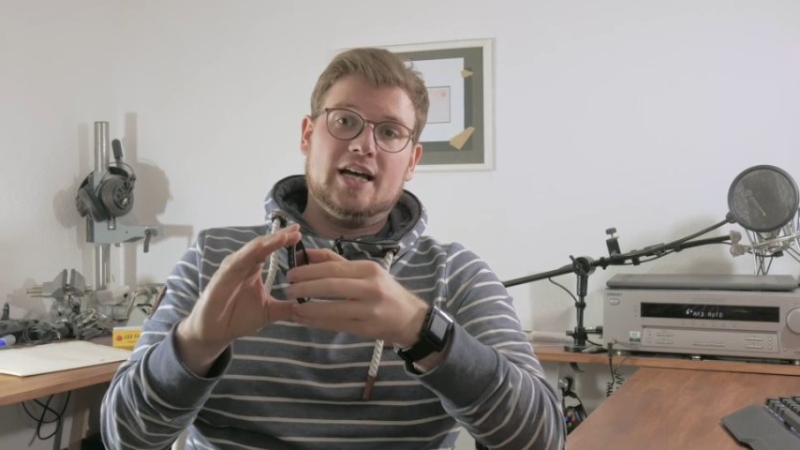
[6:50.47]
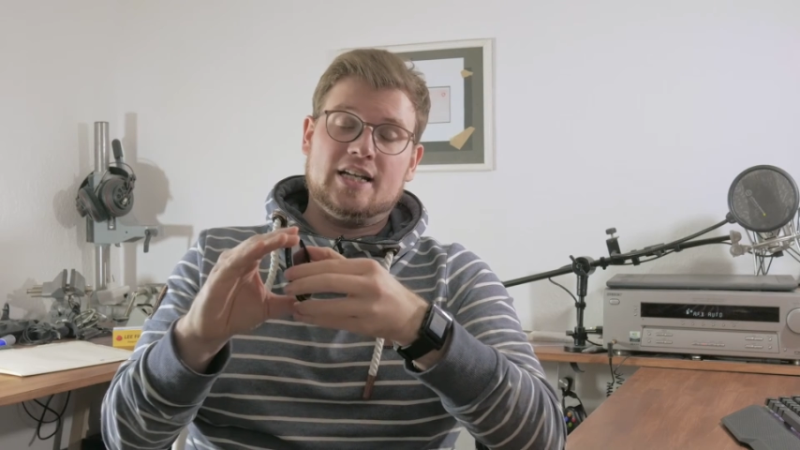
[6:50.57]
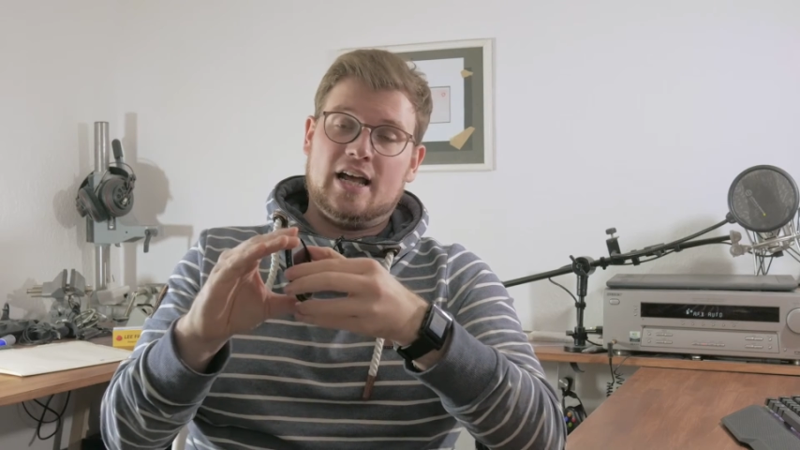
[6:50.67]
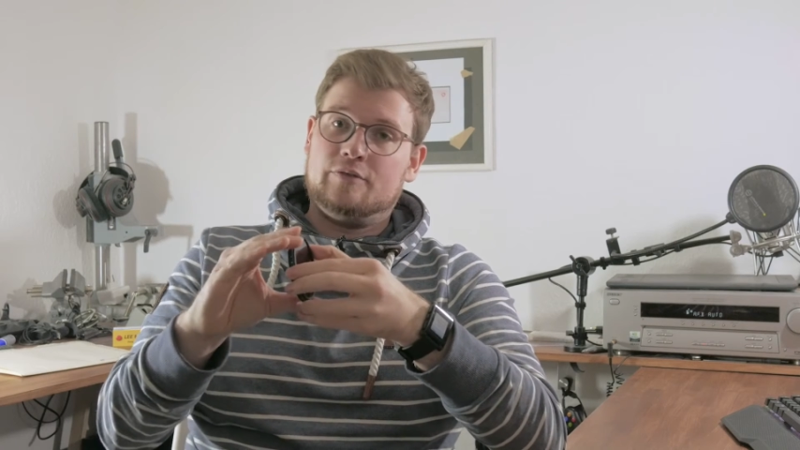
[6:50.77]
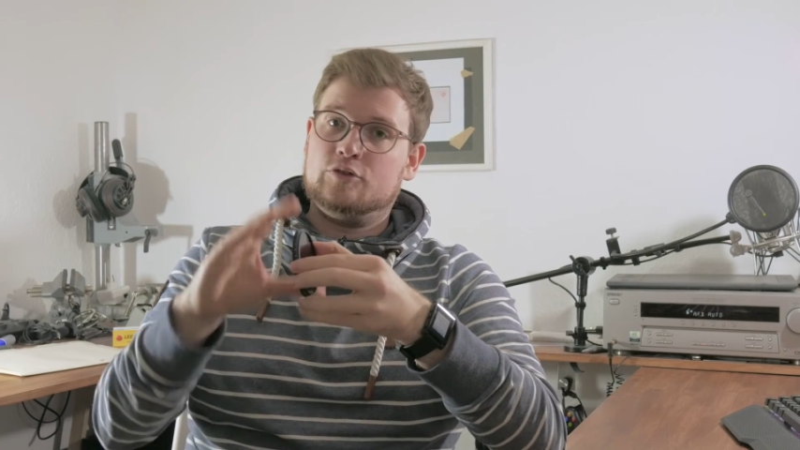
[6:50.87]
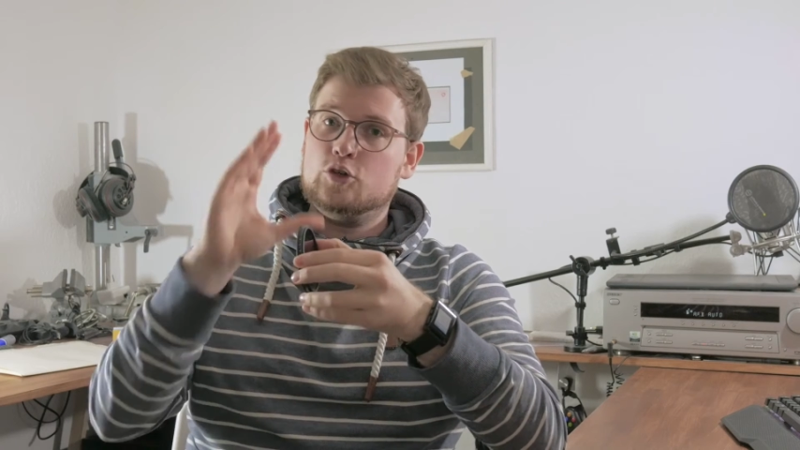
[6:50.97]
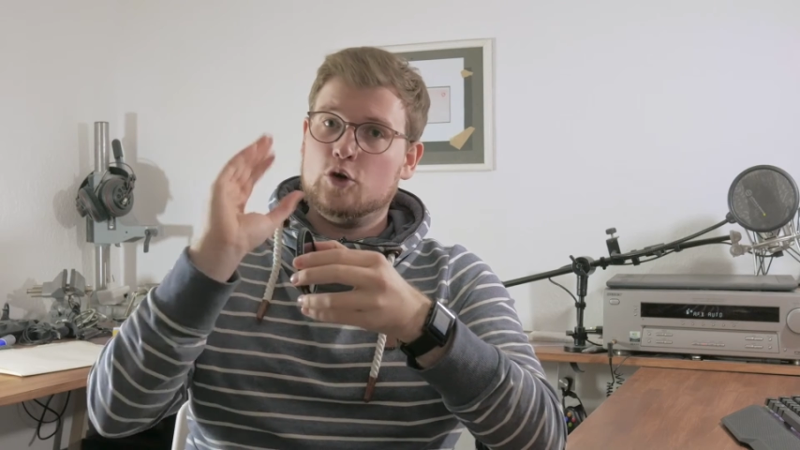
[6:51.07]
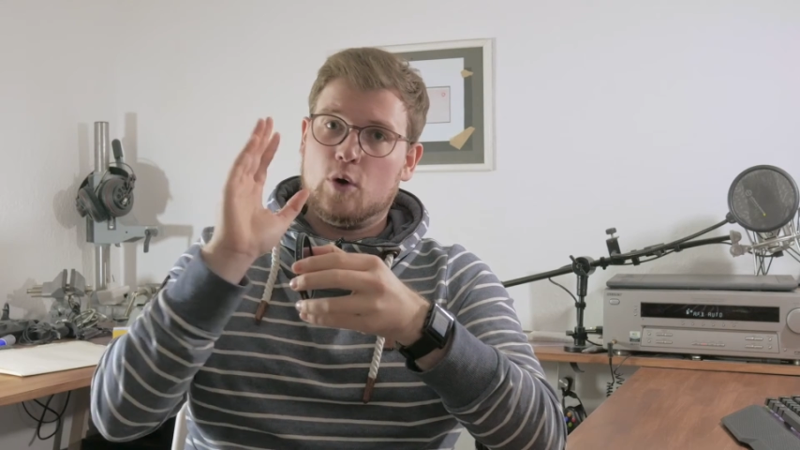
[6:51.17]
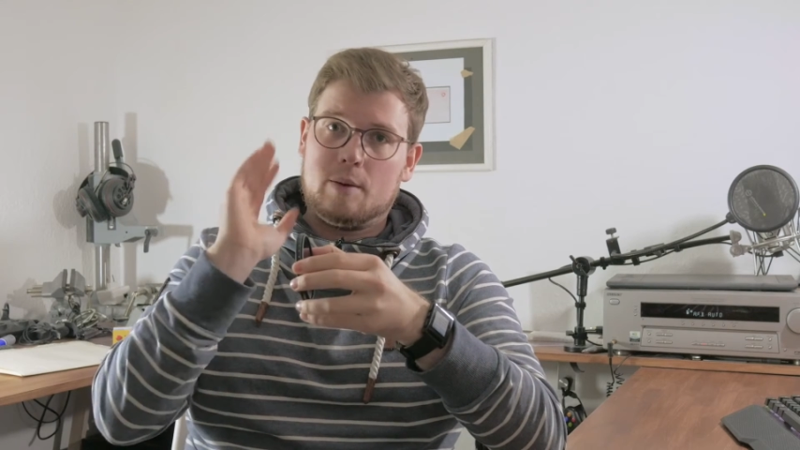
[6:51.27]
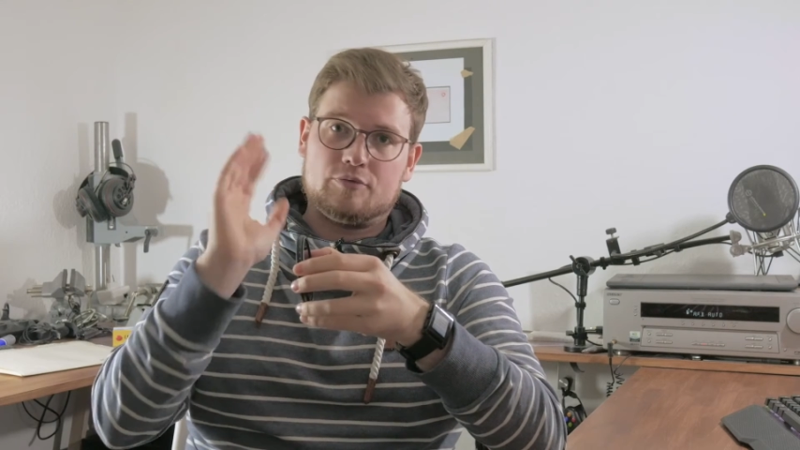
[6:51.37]
and have to
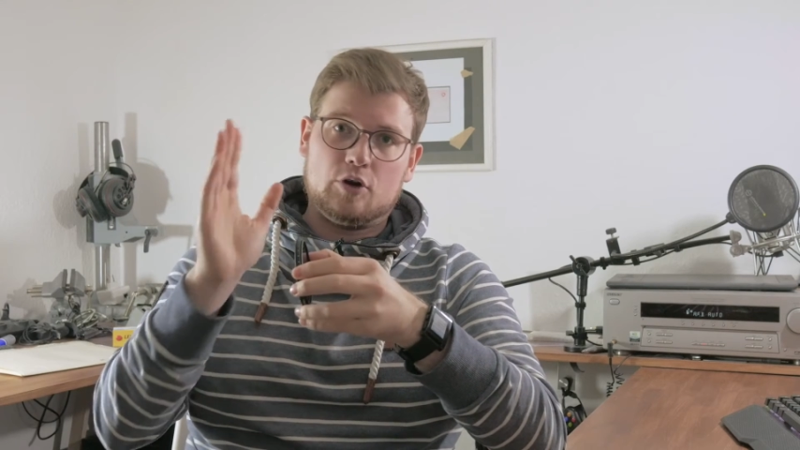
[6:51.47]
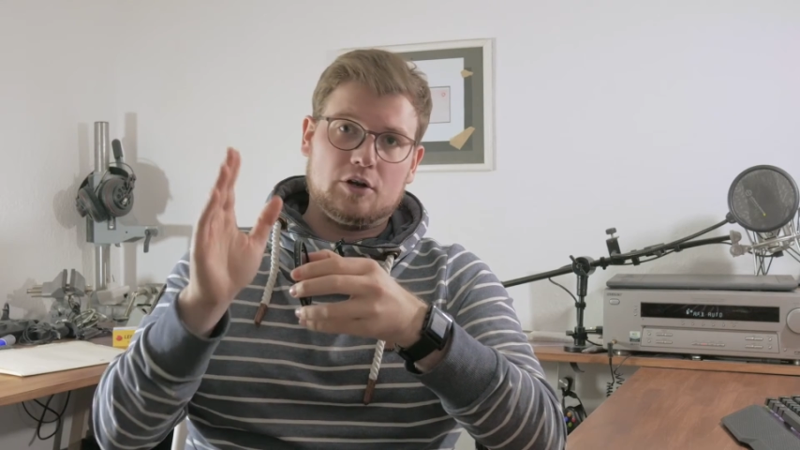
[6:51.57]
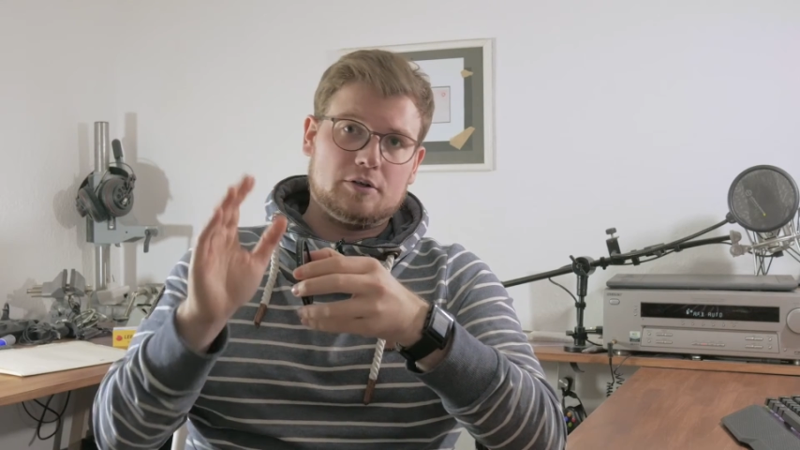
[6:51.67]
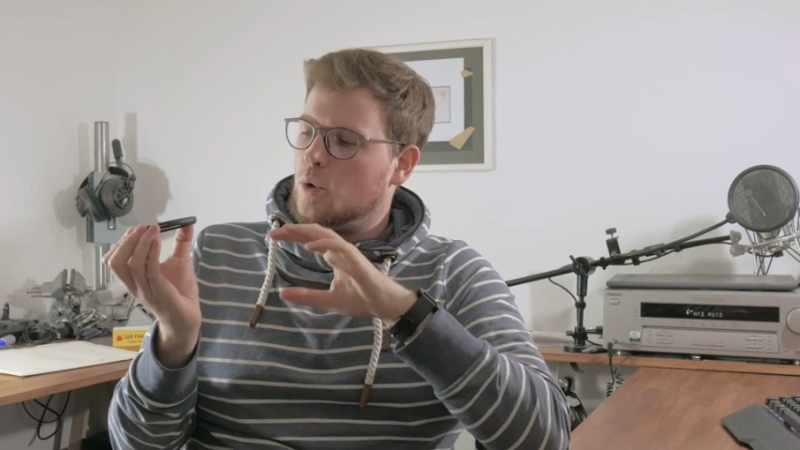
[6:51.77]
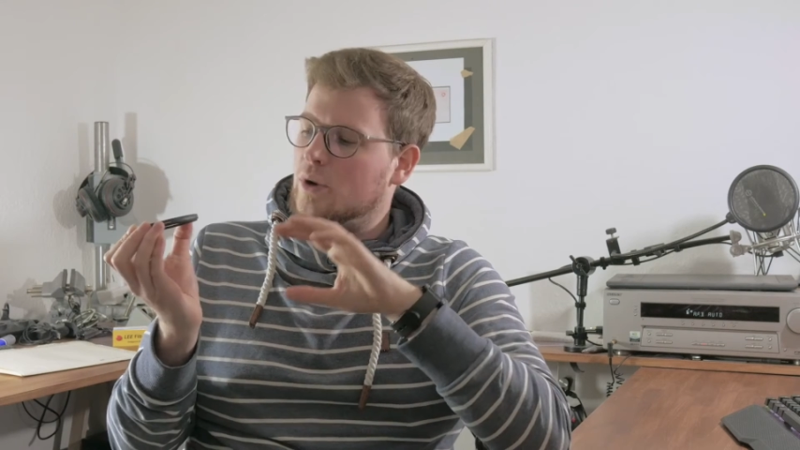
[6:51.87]
know up front.